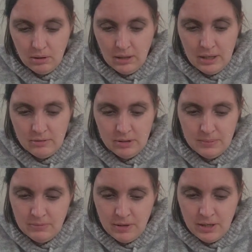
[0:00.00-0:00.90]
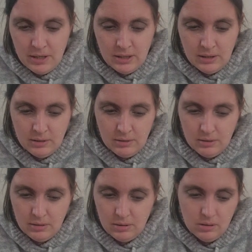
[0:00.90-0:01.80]
Lena has been writing
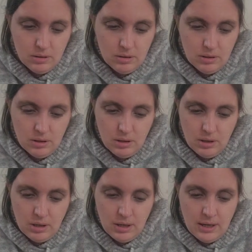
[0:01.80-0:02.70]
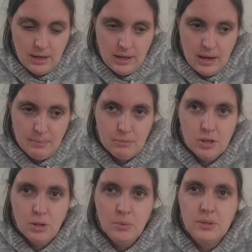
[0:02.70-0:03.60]
kind of
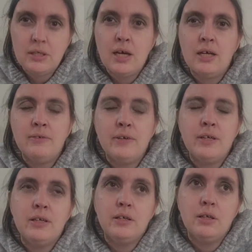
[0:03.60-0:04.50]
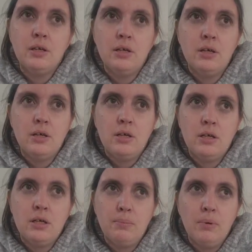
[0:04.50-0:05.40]
Cambry's whole side of it
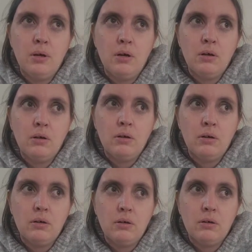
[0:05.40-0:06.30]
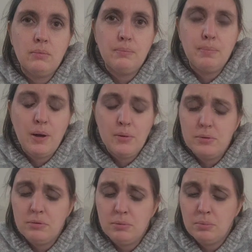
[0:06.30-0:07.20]
in a blog
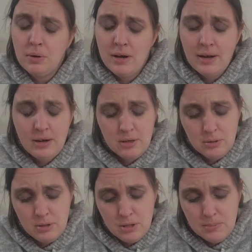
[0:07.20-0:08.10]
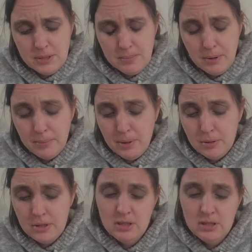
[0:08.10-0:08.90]
post, or what I can only assume is a blog post.